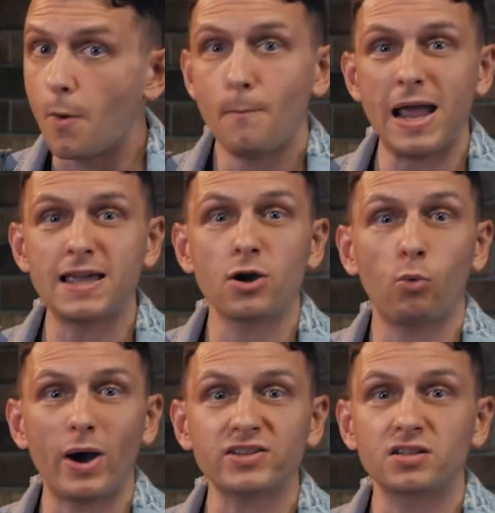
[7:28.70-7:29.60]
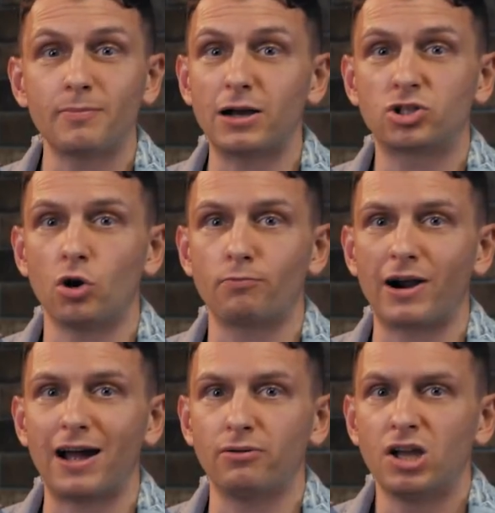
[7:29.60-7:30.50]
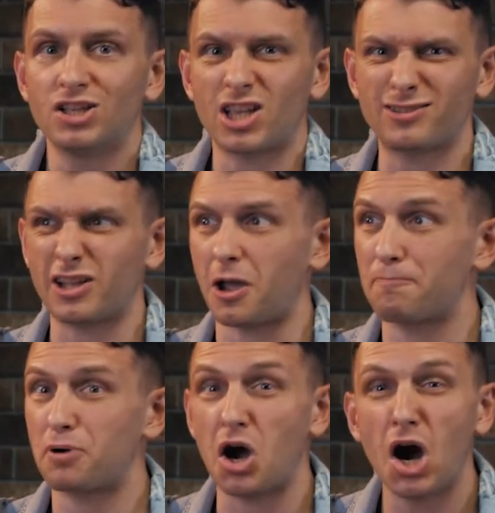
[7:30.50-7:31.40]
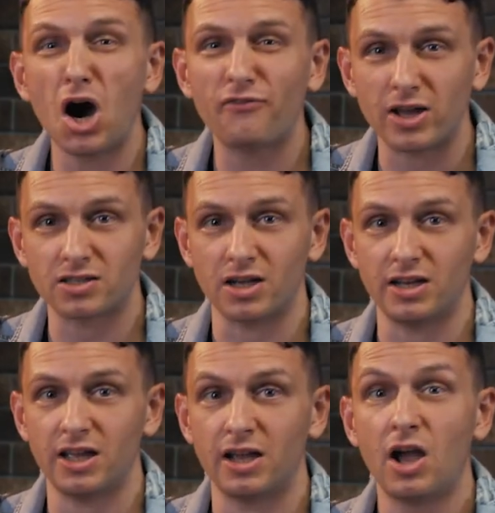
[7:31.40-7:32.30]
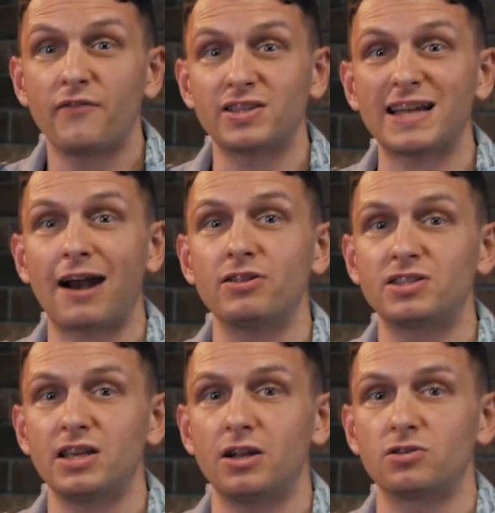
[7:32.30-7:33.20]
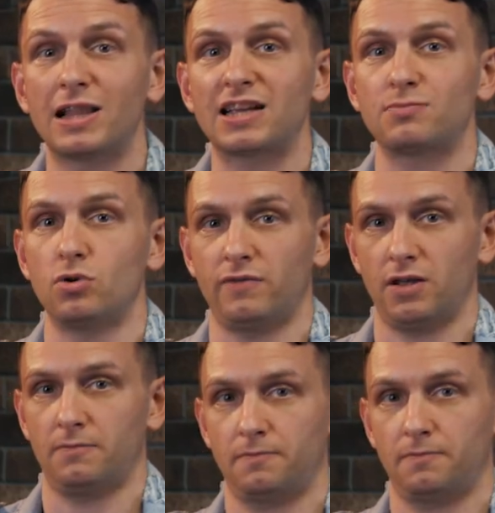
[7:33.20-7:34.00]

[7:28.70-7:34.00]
making a Western about John Brown sounds like a perfect idea for Tarantino's last movie.